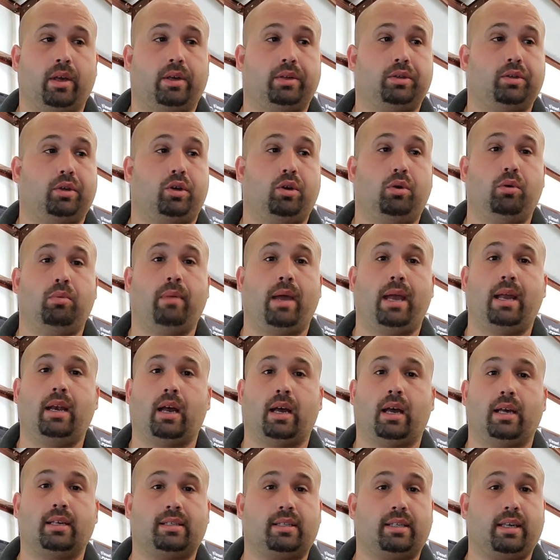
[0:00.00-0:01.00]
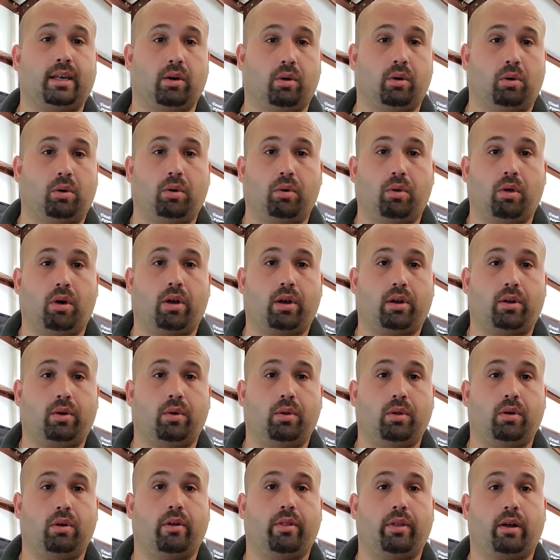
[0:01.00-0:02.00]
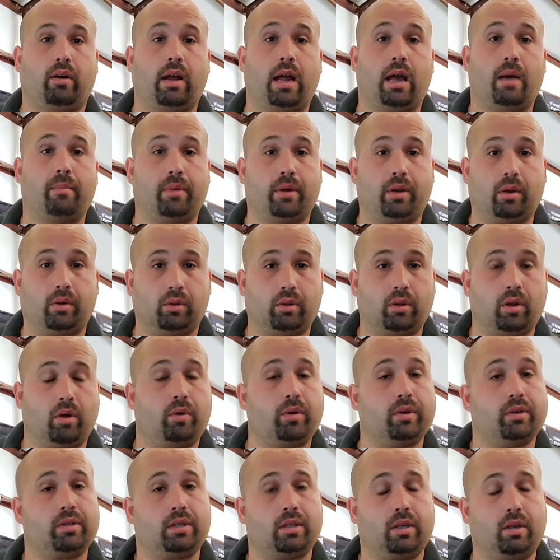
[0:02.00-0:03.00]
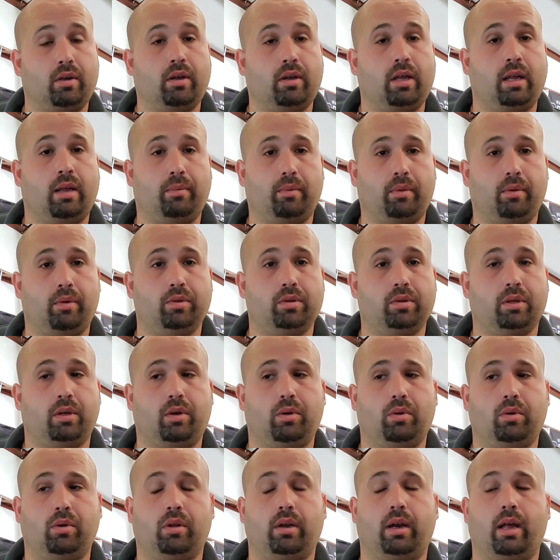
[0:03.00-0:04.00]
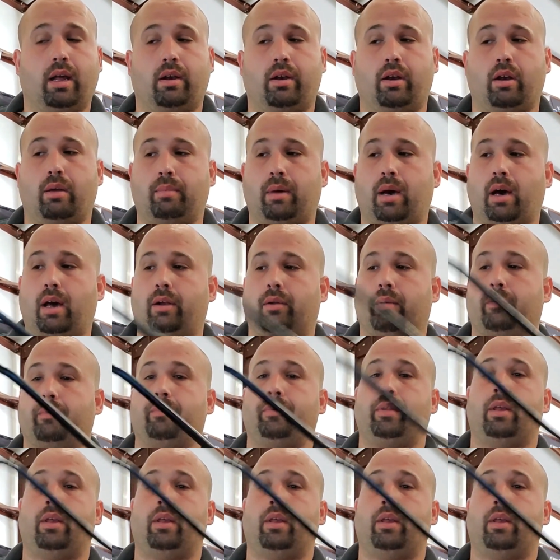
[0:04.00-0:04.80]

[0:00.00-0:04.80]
So you may not see a whole lot of coolant on the ground, but you'll notice that you keep losing coolant out of your bottle.